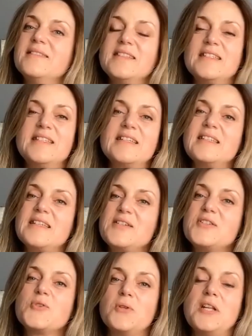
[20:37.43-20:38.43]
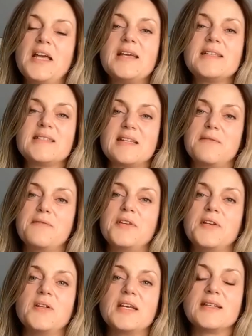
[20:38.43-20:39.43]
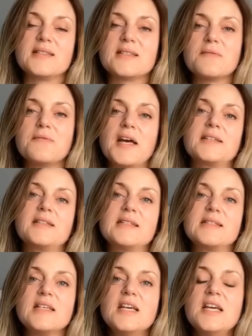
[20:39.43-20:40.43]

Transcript: the issue lays, I feel, is the fact that